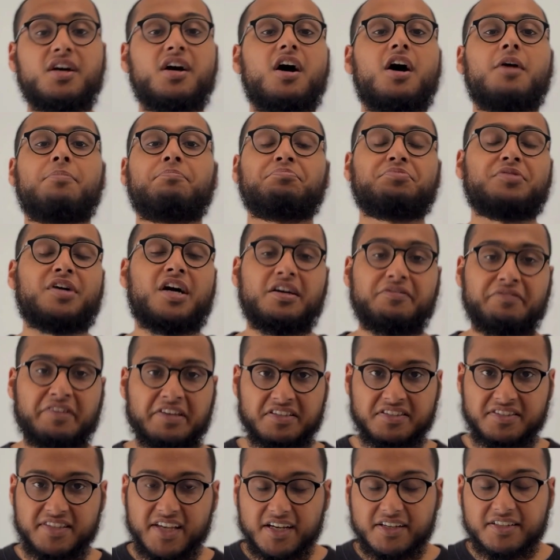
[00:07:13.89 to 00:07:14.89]
a private
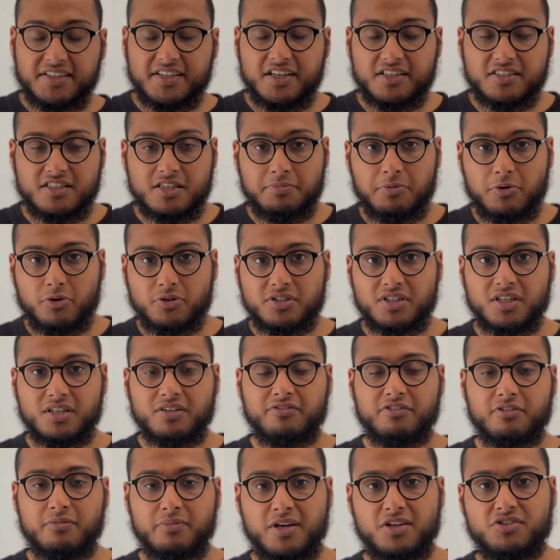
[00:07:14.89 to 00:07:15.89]
sector supporting
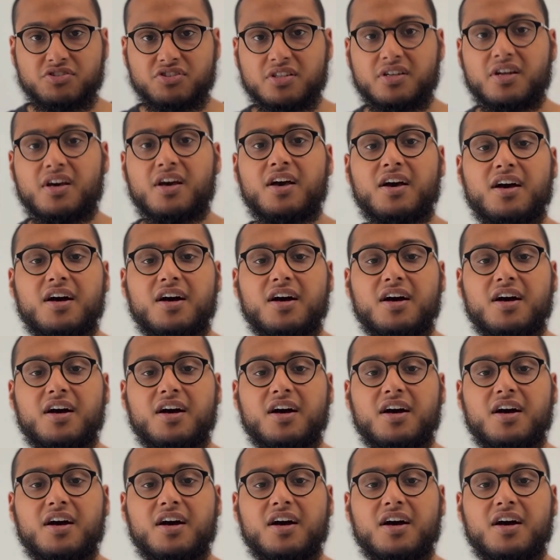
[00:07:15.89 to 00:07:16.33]
information,